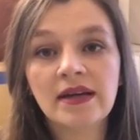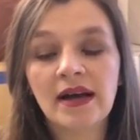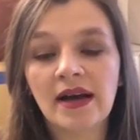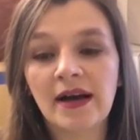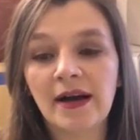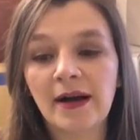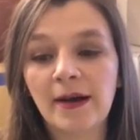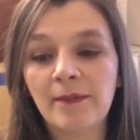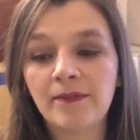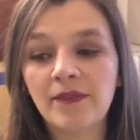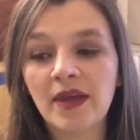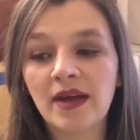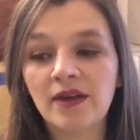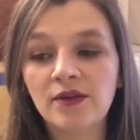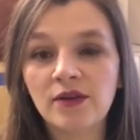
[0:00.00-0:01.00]

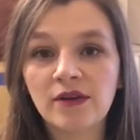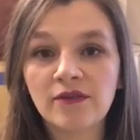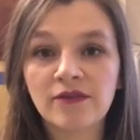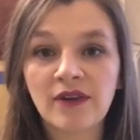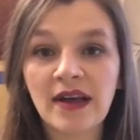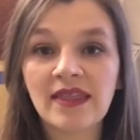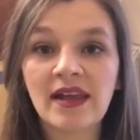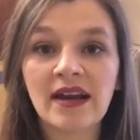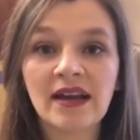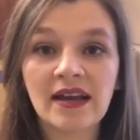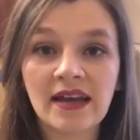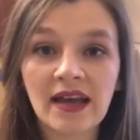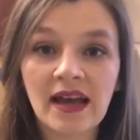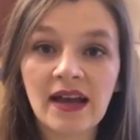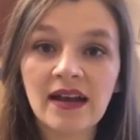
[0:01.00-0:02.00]
And you can find that
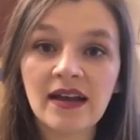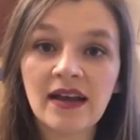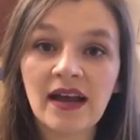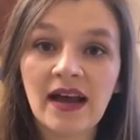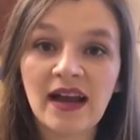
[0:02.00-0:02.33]
again